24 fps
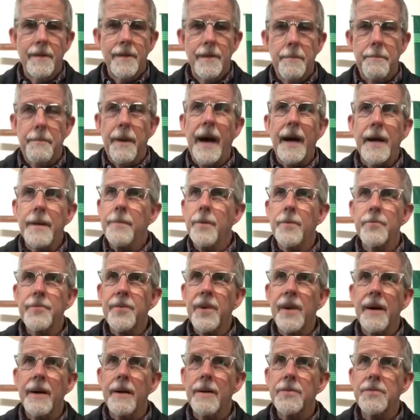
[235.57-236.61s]
the Bible
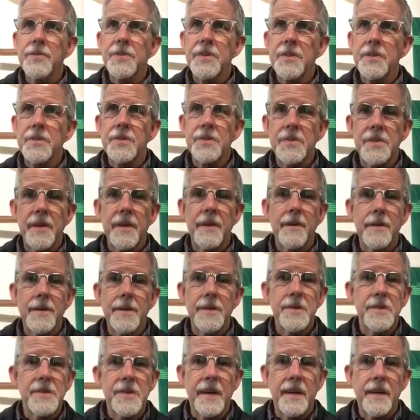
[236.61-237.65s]
tells us there
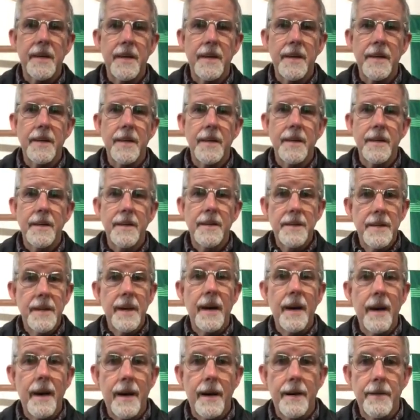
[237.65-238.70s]
is a
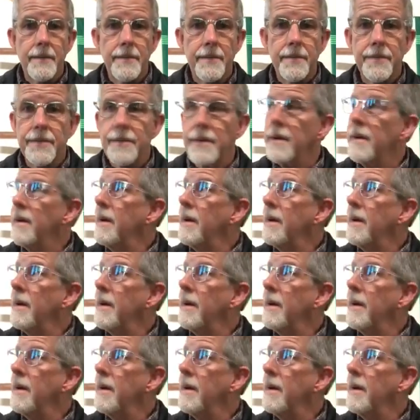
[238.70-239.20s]
dove